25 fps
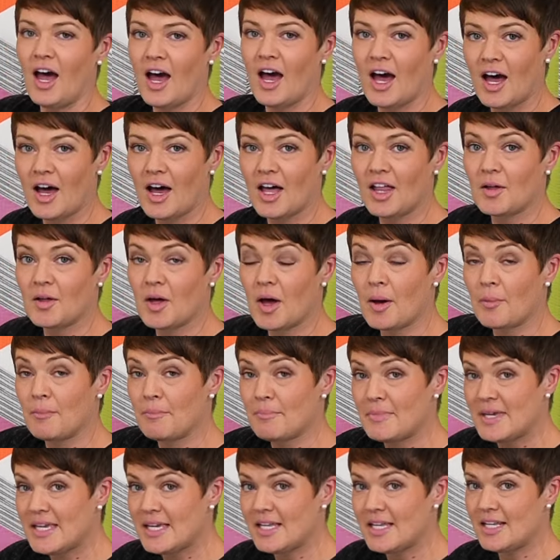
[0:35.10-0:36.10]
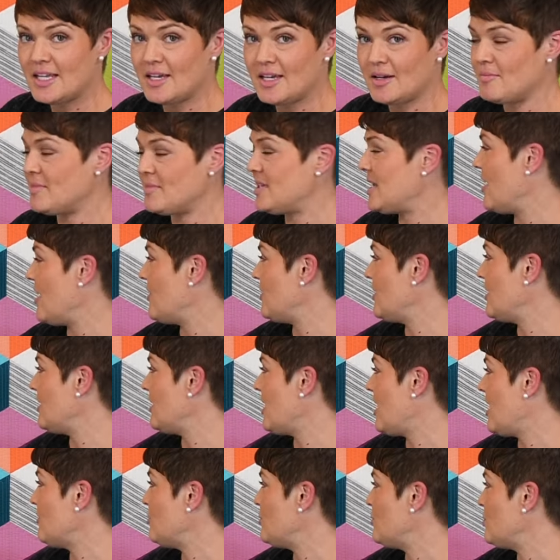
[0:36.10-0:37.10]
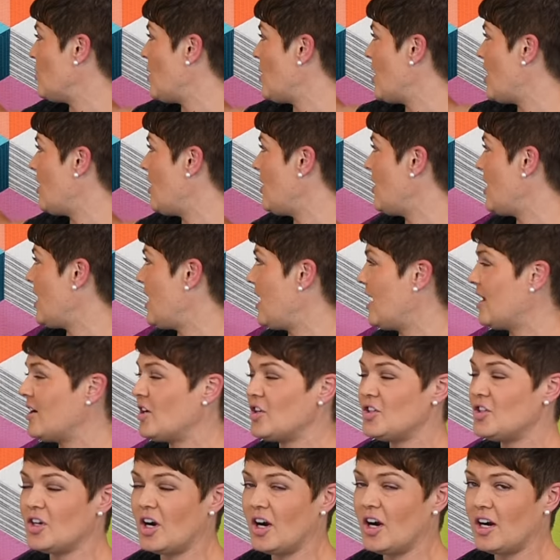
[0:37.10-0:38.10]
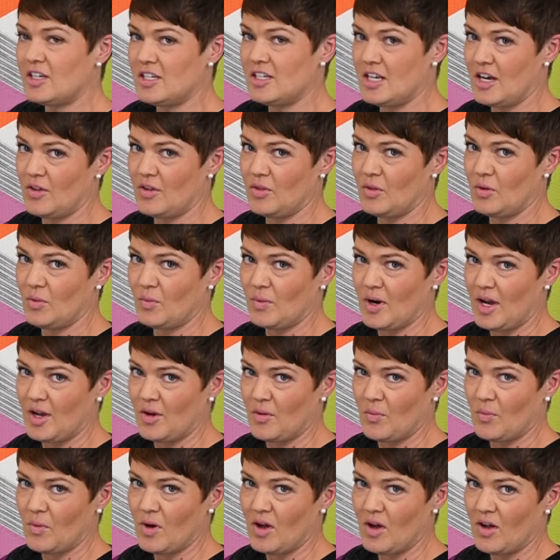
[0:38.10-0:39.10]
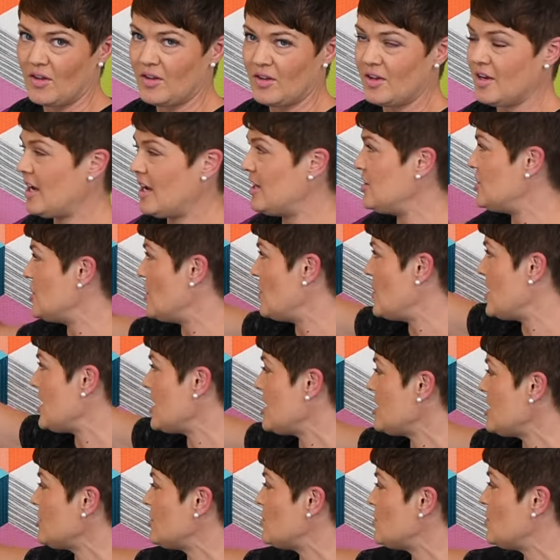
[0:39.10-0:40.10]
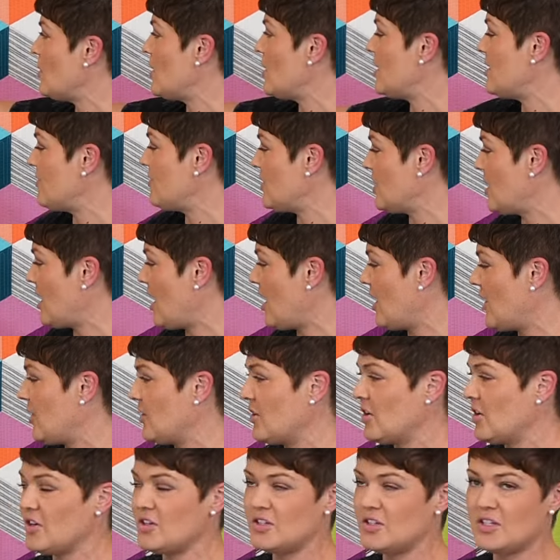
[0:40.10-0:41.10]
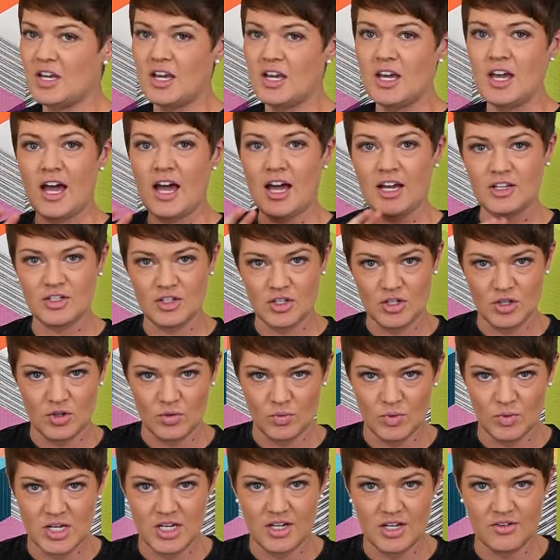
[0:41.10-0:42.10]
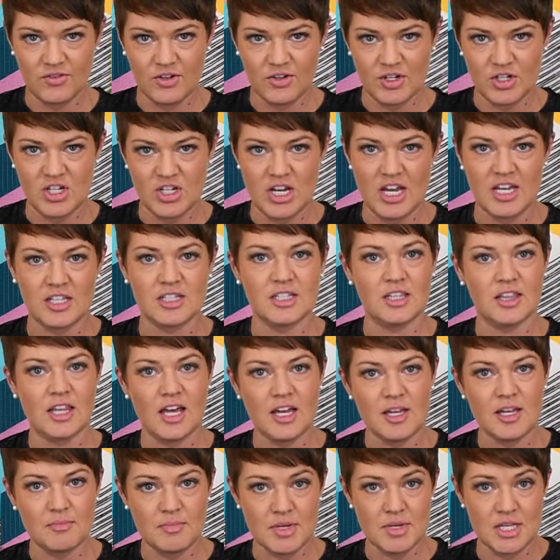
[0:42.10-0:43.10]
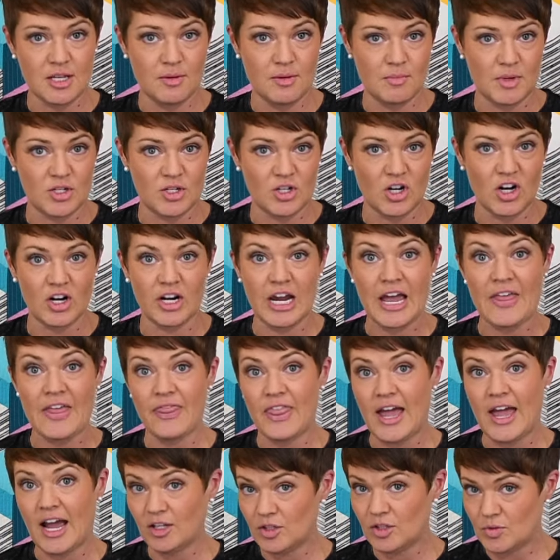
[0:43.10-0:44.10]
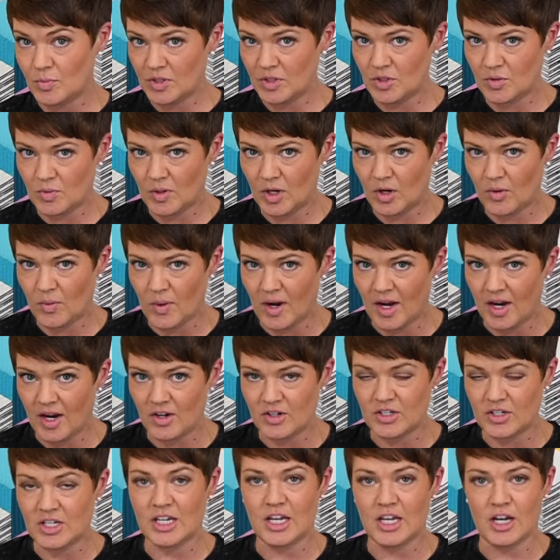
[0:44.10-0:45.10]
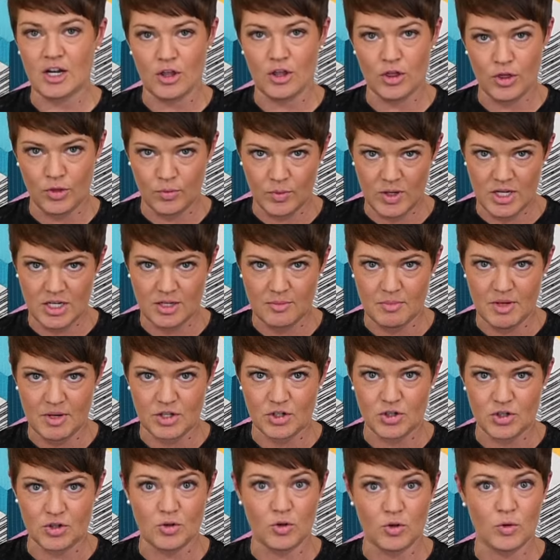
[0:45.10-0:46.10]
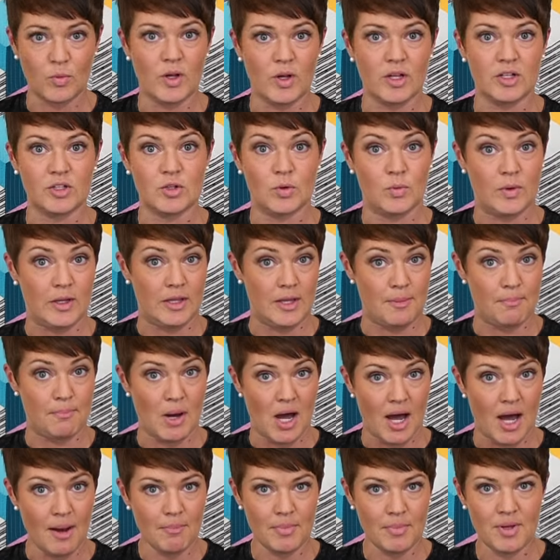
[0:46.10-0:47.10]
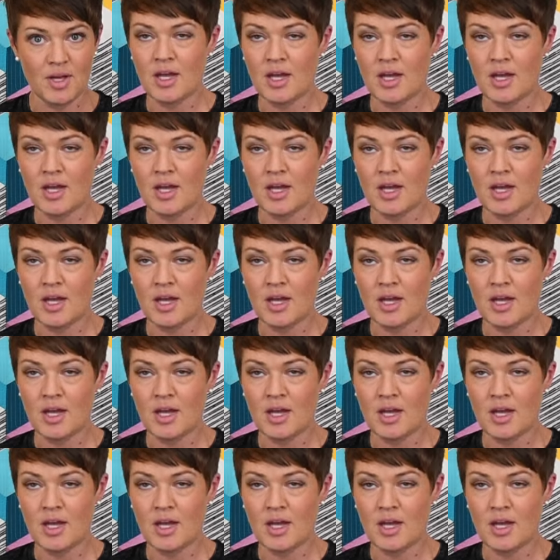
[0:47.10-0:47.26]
a medium down the left wall, and a dark down the right wall. And so each one of the colors has three different shades, light, medium, and dark. And that's what's required to get a three-dimensional quilt to really pop.